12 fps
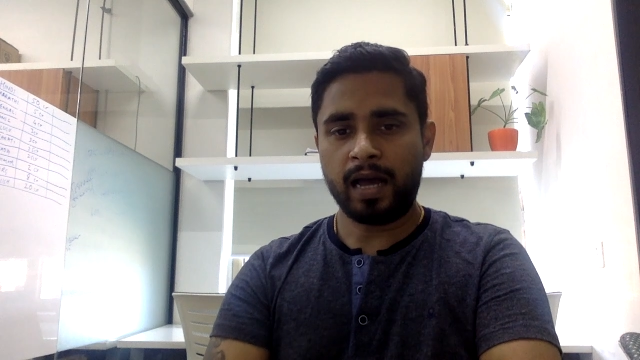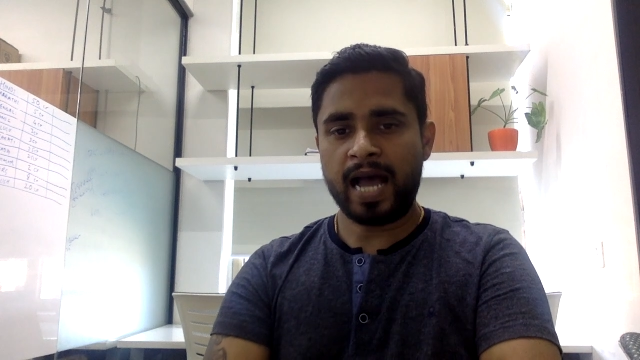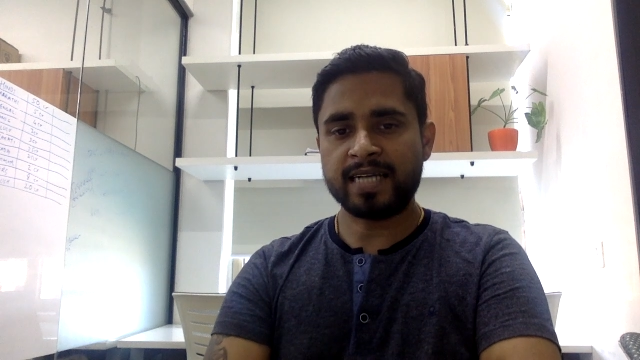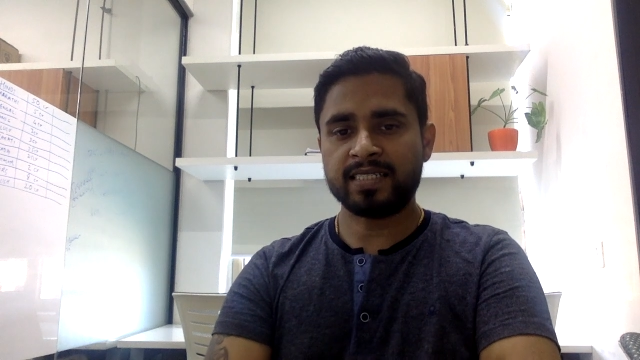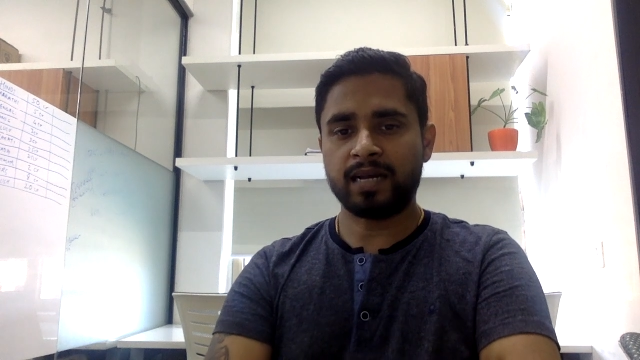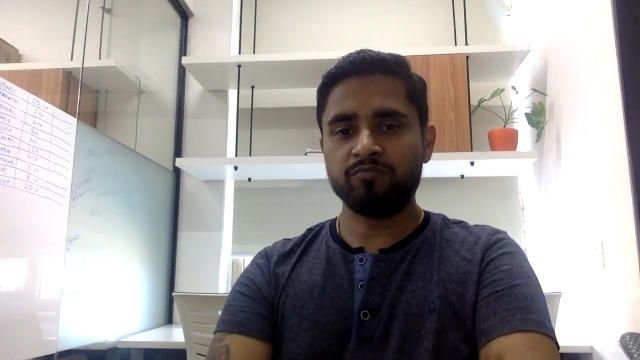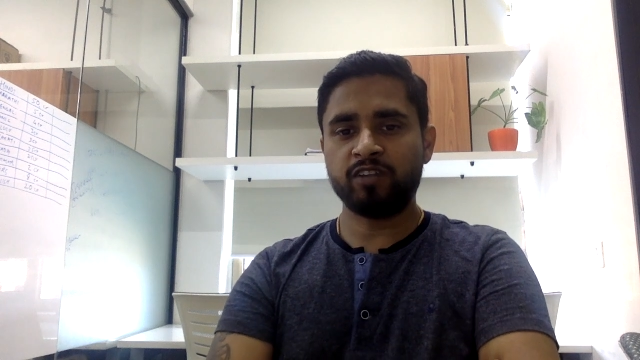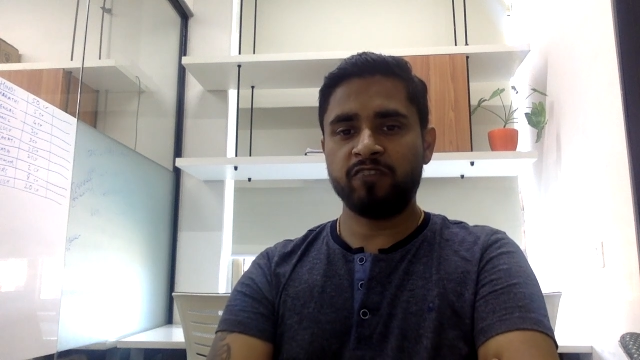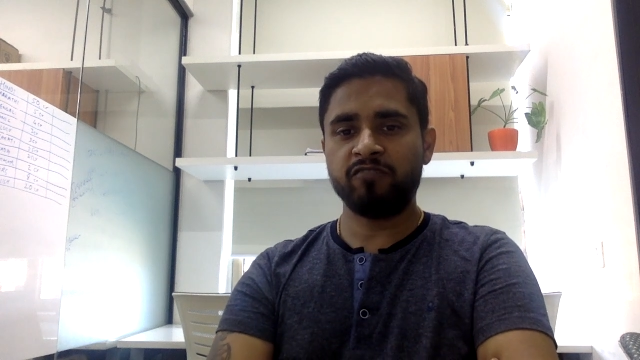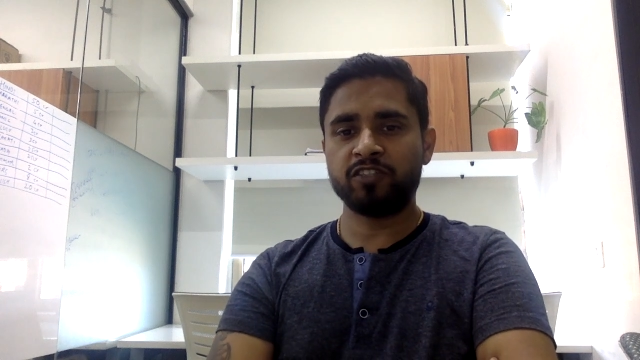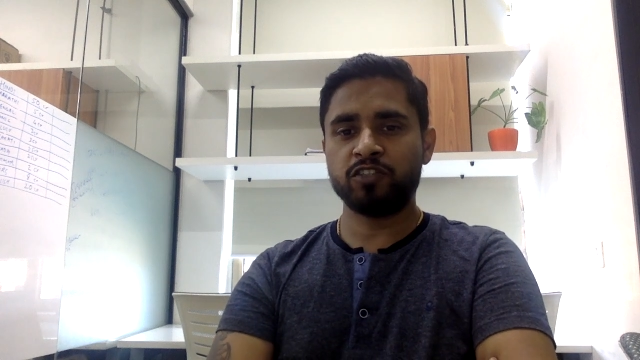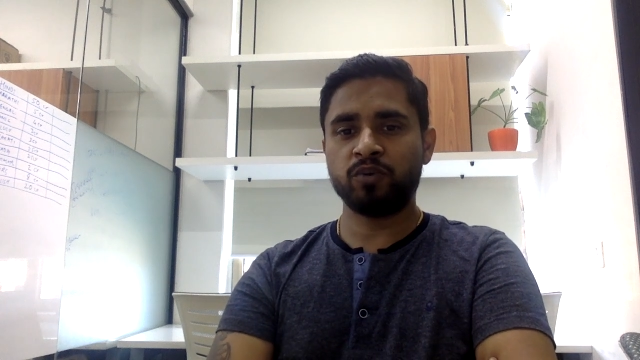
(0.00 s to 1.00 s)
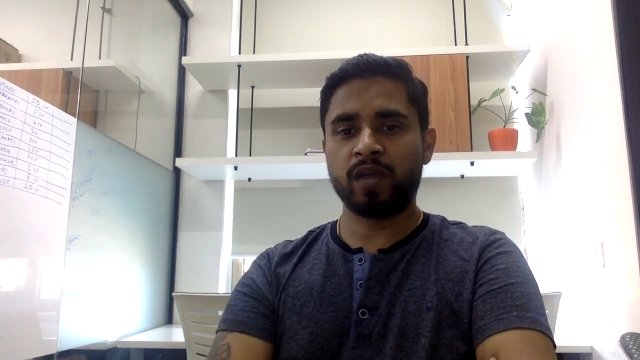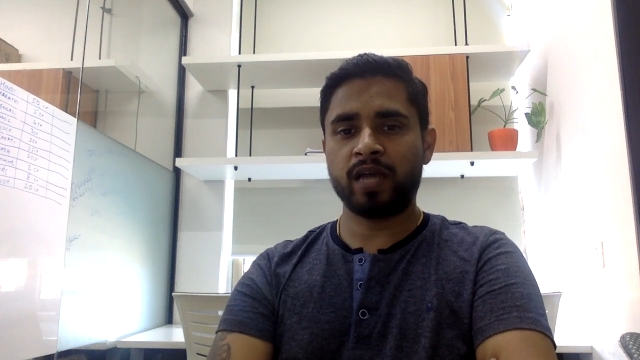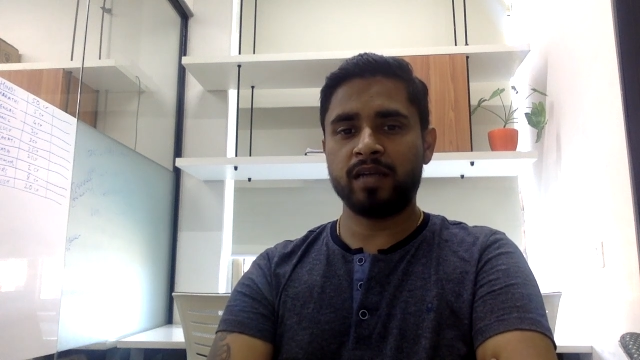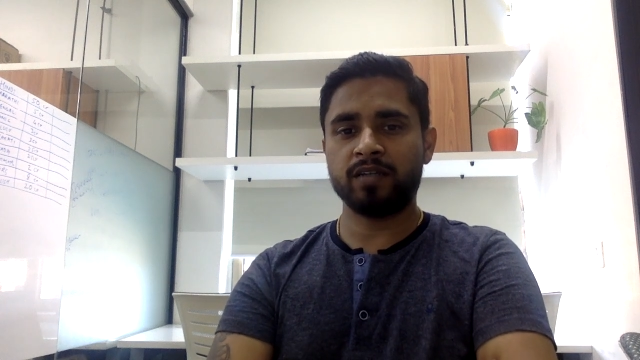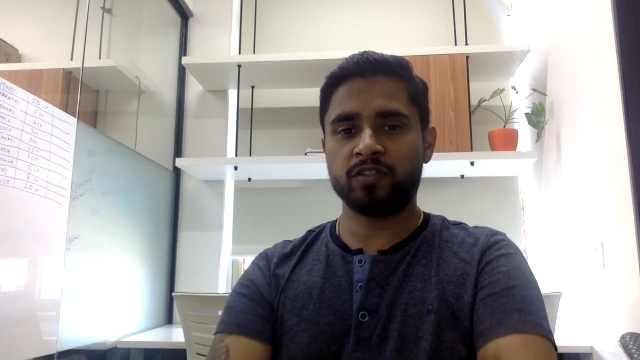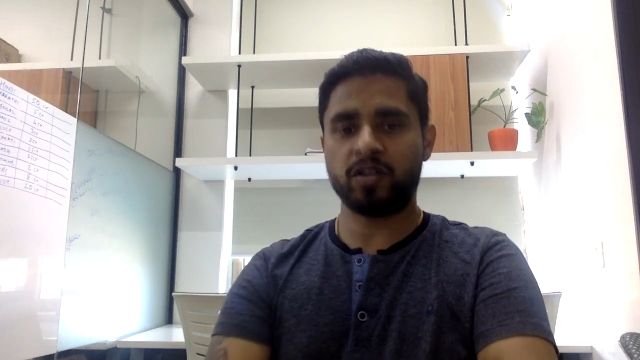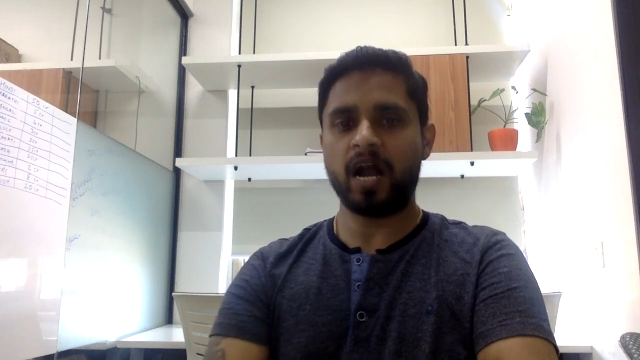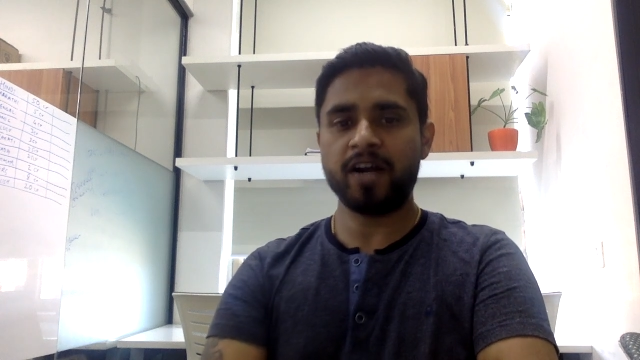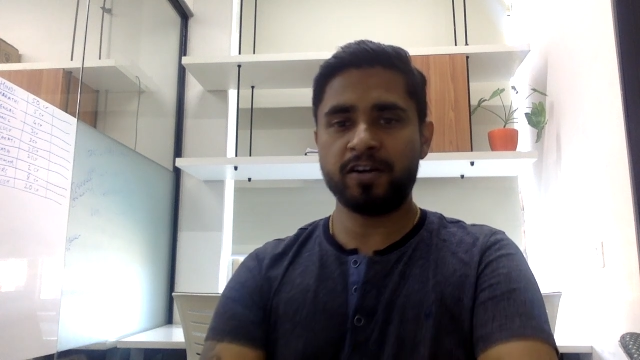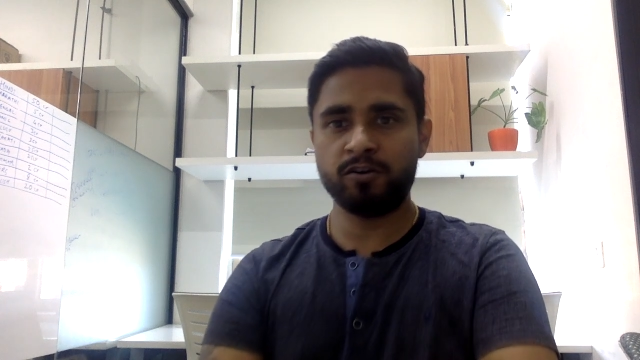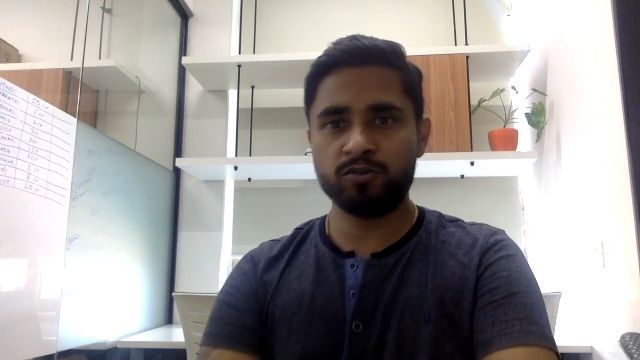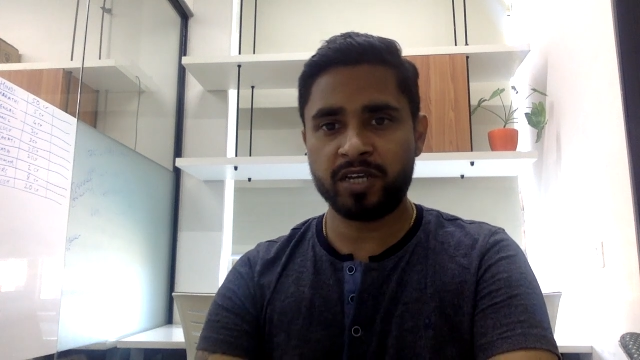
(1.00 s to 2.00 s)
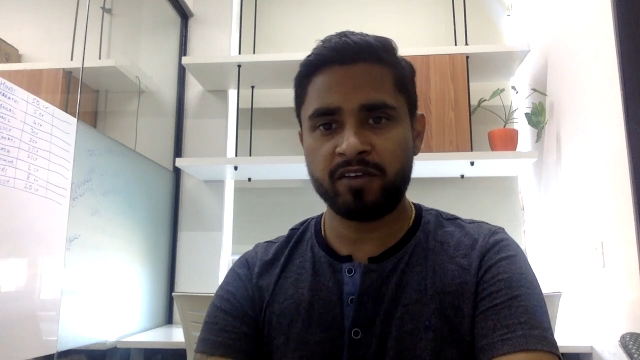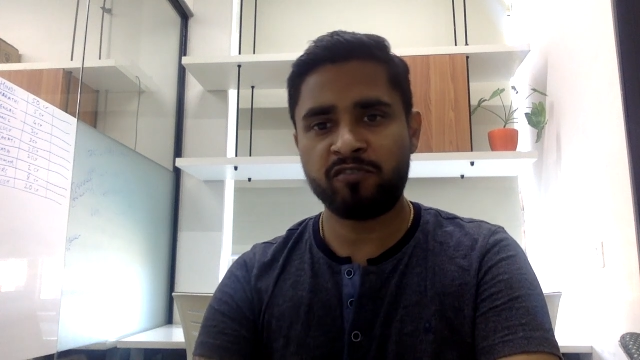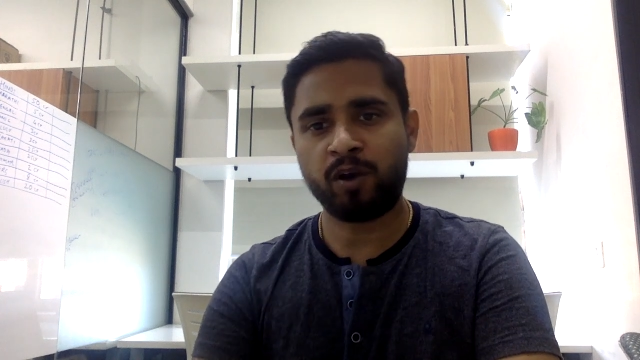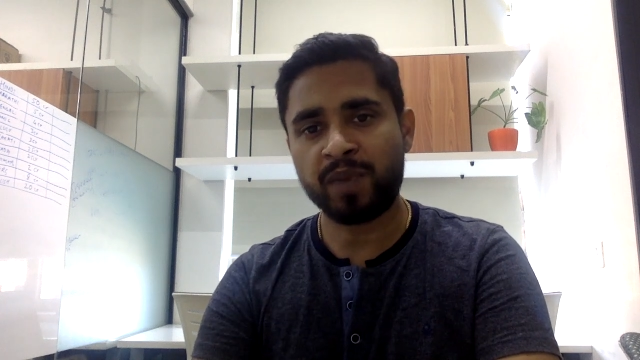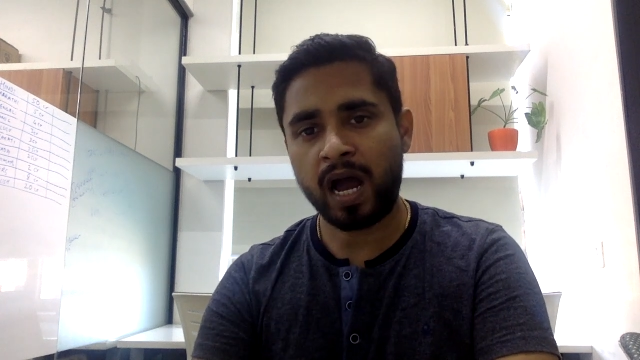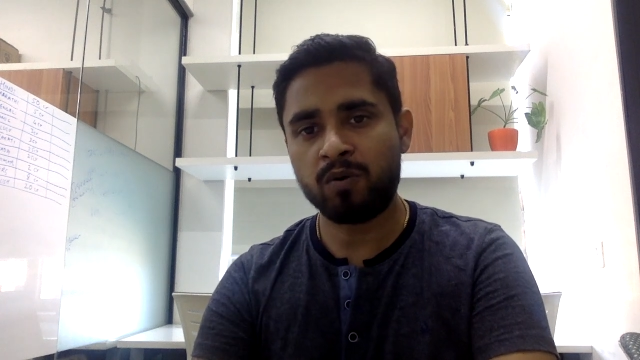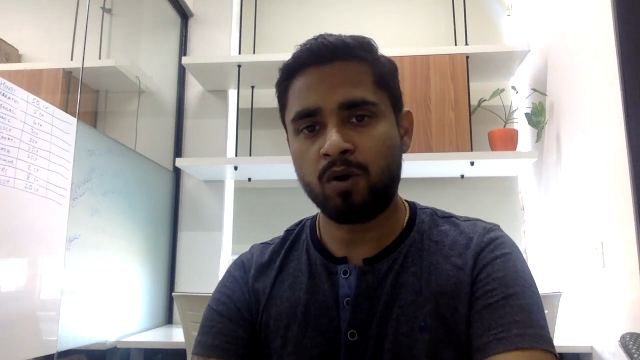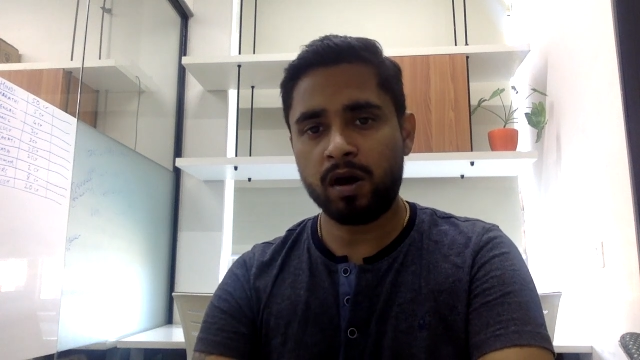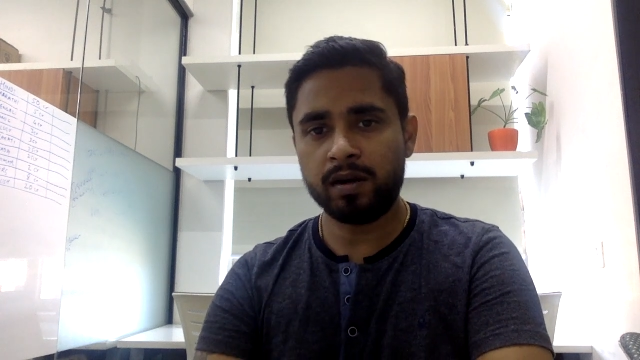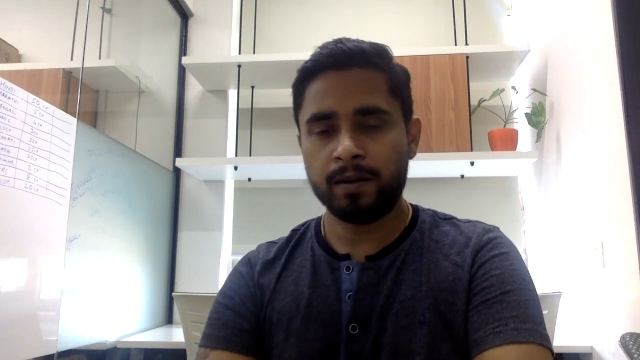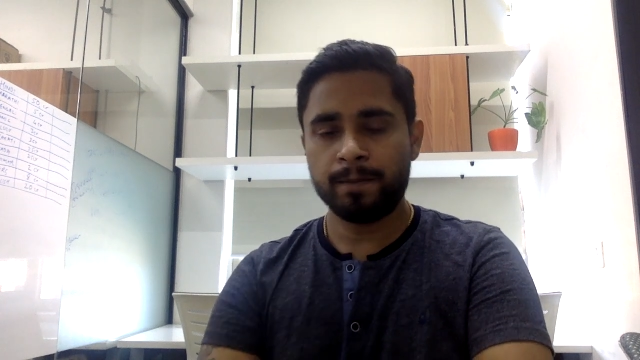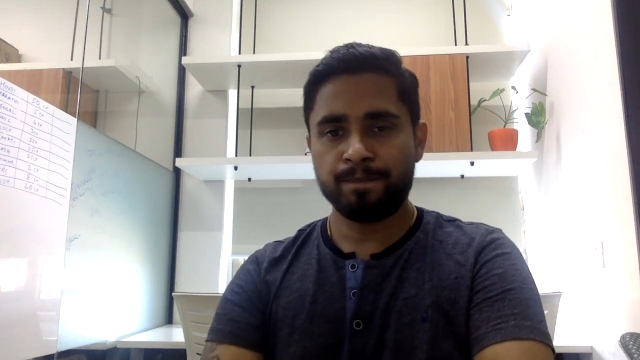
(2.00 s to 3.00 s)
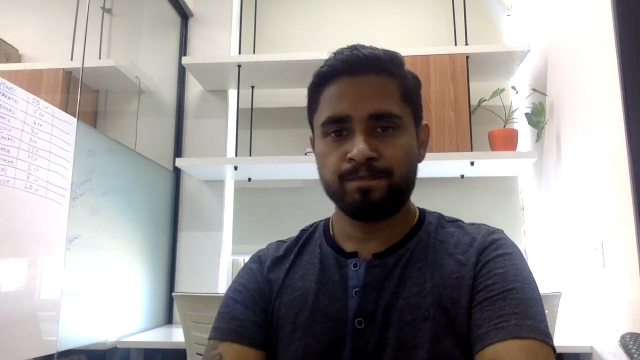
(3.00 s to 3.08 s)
as something which you can start using from now on.